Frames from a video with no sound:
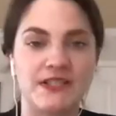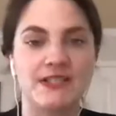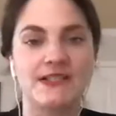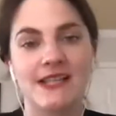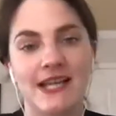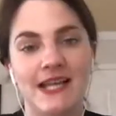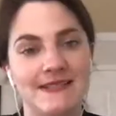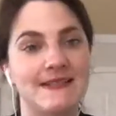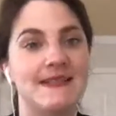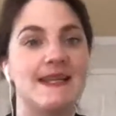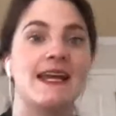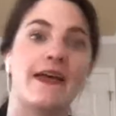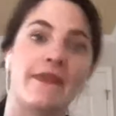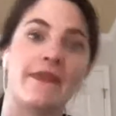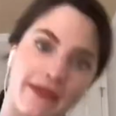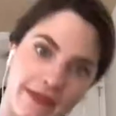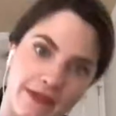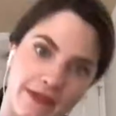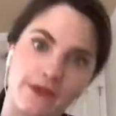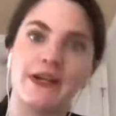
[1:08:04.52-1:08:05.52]
does it
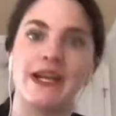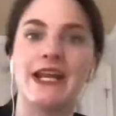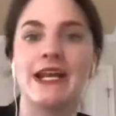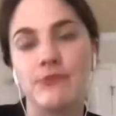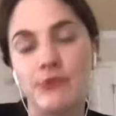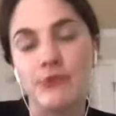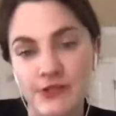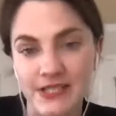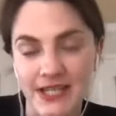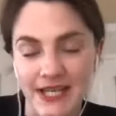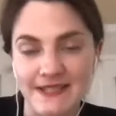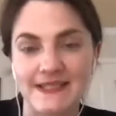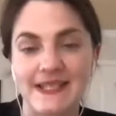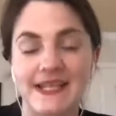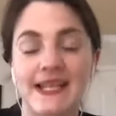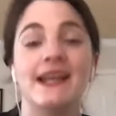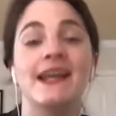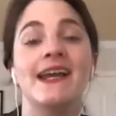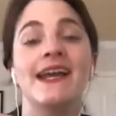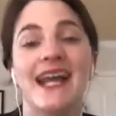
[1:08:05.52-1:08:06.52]
and then their neighbor does
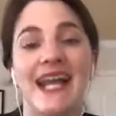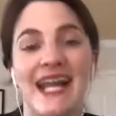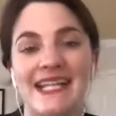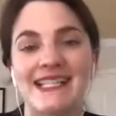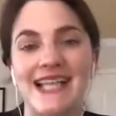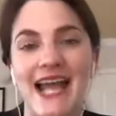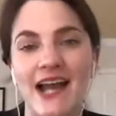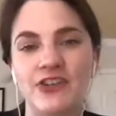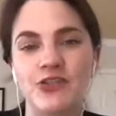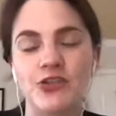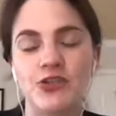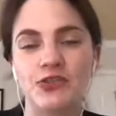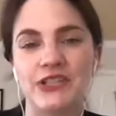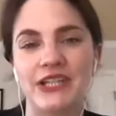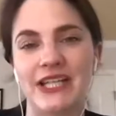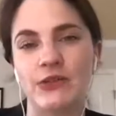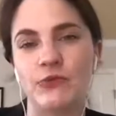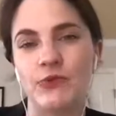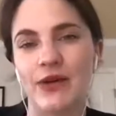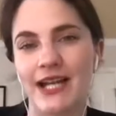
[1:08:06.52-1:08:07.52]
it. It's
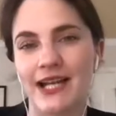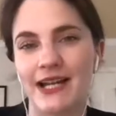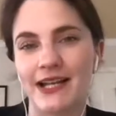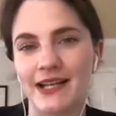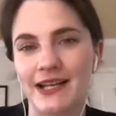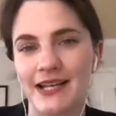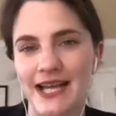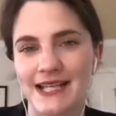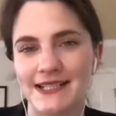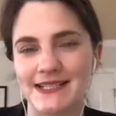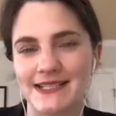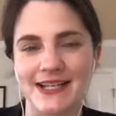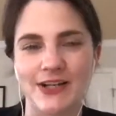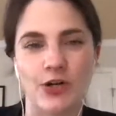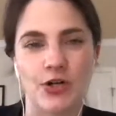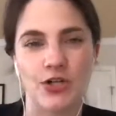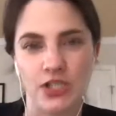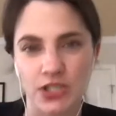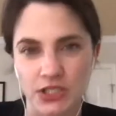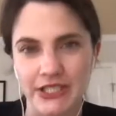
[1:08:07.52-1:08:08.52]
actually when it gets an
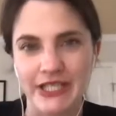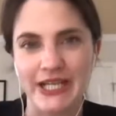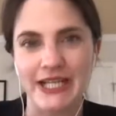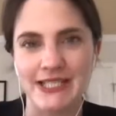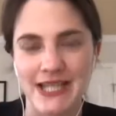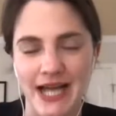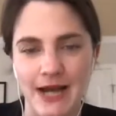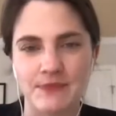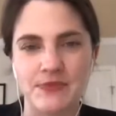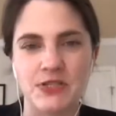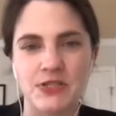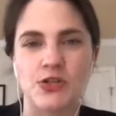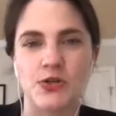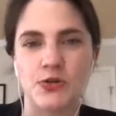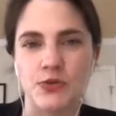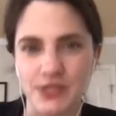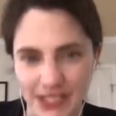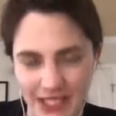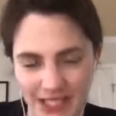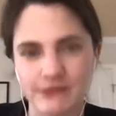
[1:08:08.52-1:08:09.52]
early adopter
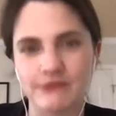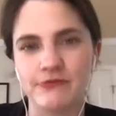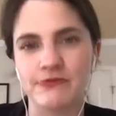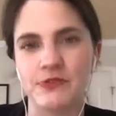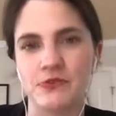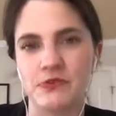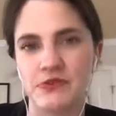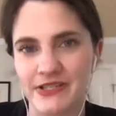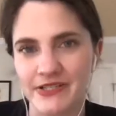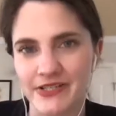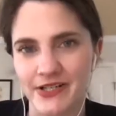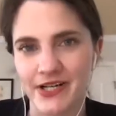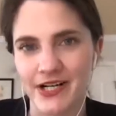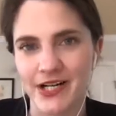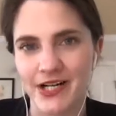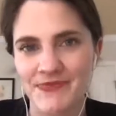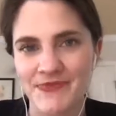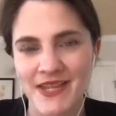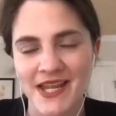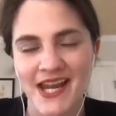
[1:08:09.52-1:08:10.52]
who's an
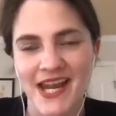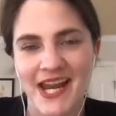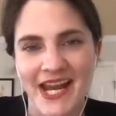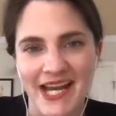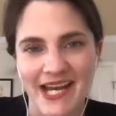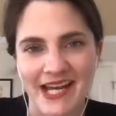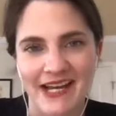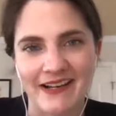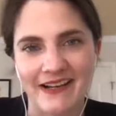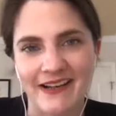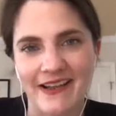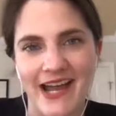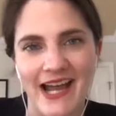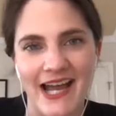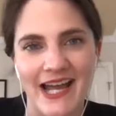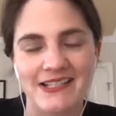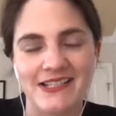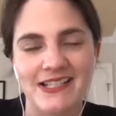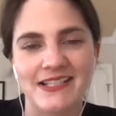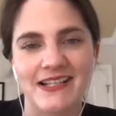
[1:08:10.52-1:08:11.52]
influencer in
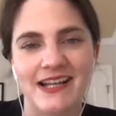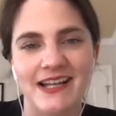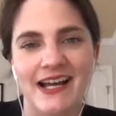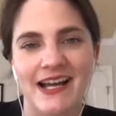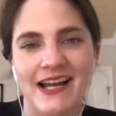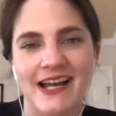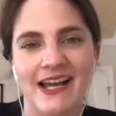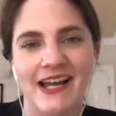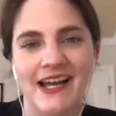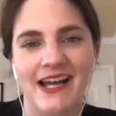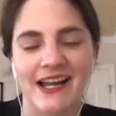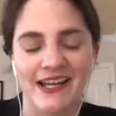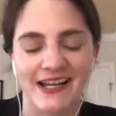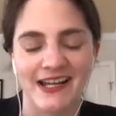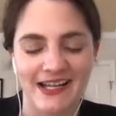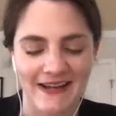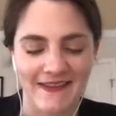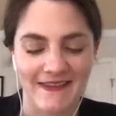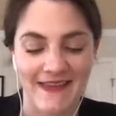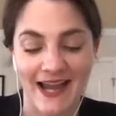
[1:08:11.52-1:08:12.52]
that uh,
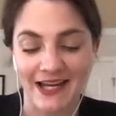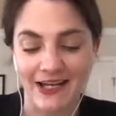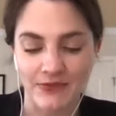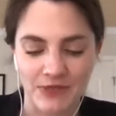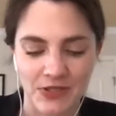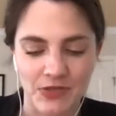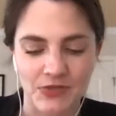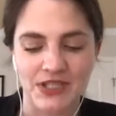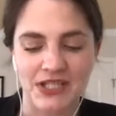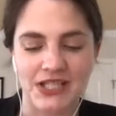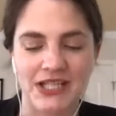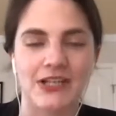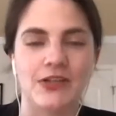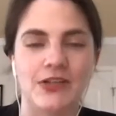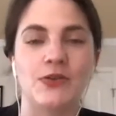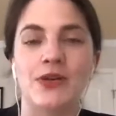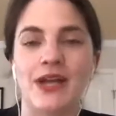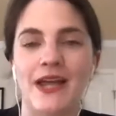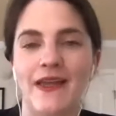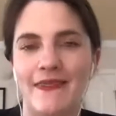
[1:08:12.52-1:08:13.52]
in that community
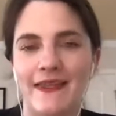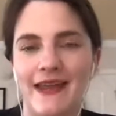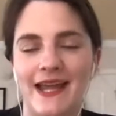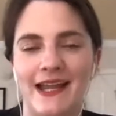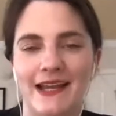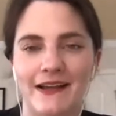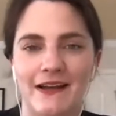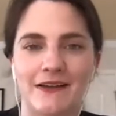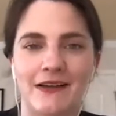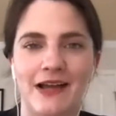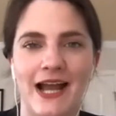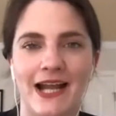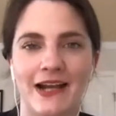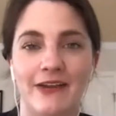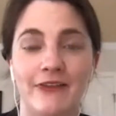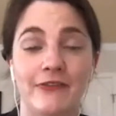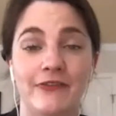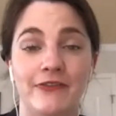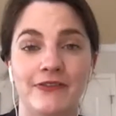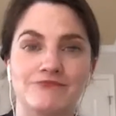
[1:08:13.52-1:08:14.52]
who can then kind
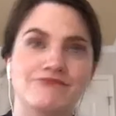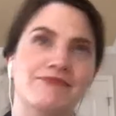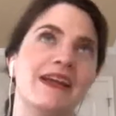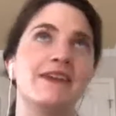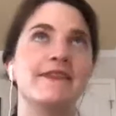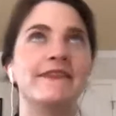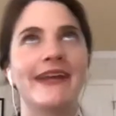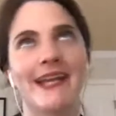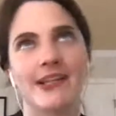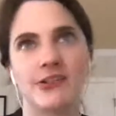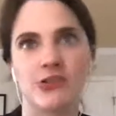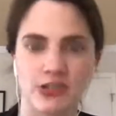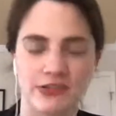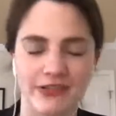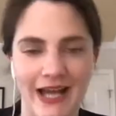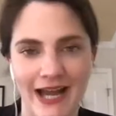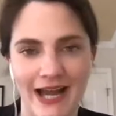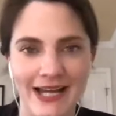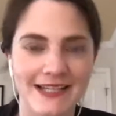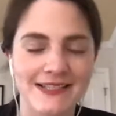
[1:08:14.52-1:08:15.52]
of
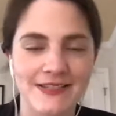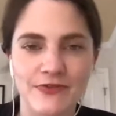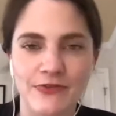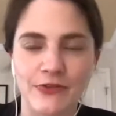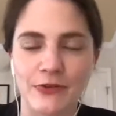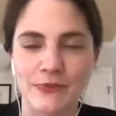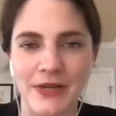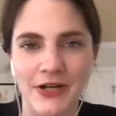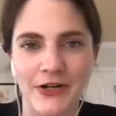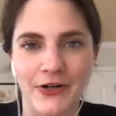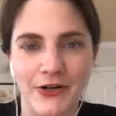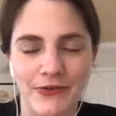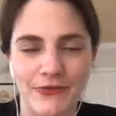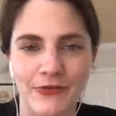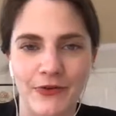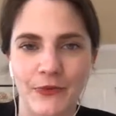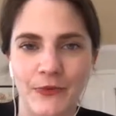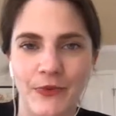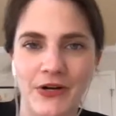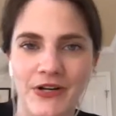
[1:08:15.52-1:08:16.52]
evangelize for better or
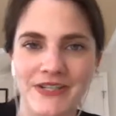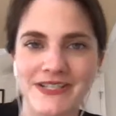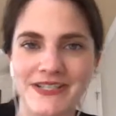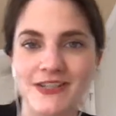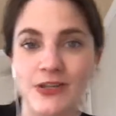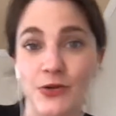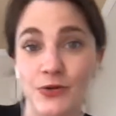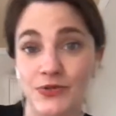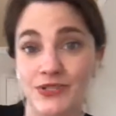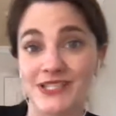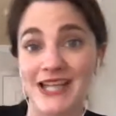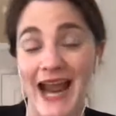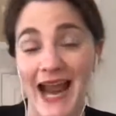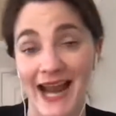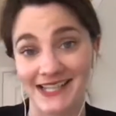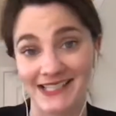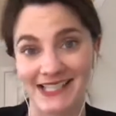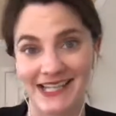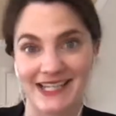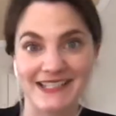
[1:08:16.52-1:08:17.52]
for worse those
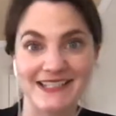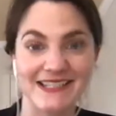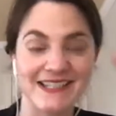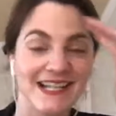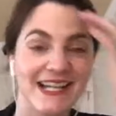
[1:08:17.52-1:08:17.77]
tactics